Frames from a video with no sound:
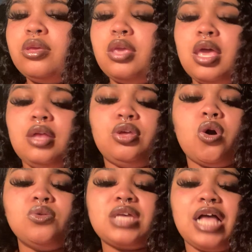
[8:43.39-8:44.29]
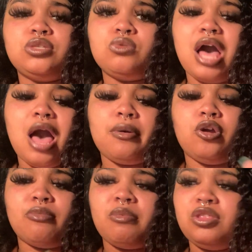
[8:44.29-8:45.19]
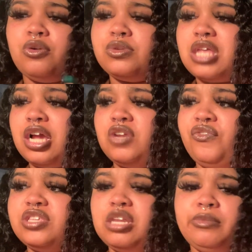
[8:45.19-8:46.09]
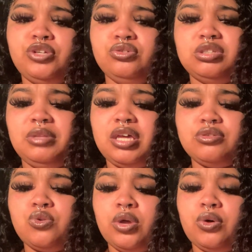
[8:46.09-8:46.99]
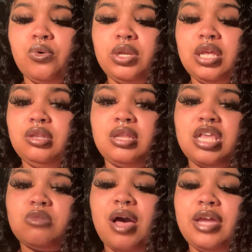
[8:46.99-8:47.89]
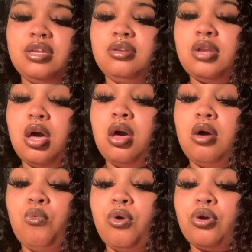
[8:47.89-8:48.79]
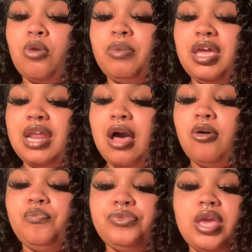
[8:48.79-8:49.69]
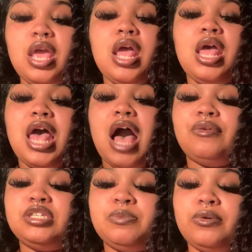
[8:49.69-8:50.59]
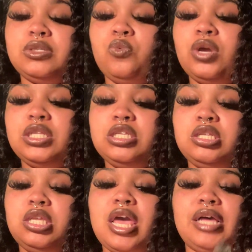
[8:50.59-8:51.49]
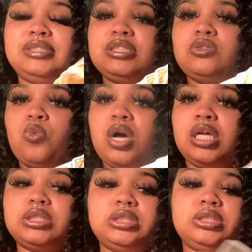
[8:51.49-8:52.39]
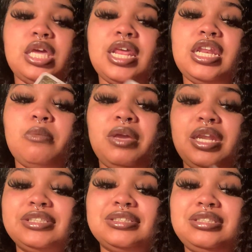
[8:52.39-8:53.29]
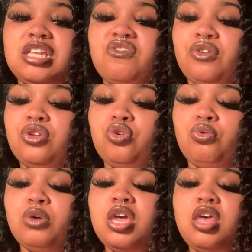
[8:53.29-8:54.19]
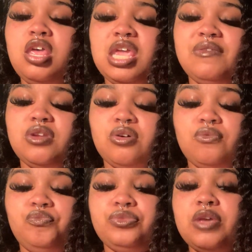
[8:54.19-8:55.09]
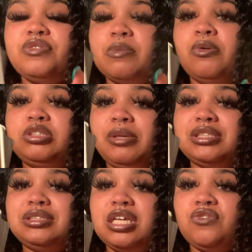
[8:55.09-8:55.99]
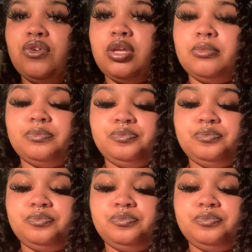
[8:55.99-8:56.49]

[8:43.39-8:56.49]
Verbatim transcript: Yeah, the coast got too hot. Or maybe there was like a different celebration or something else going on and that's why it didn't uh, work or pan out how this person wanted to, yeah, Six of Wands. And it ended up being a success for you, even though it was supposed to be a success for them.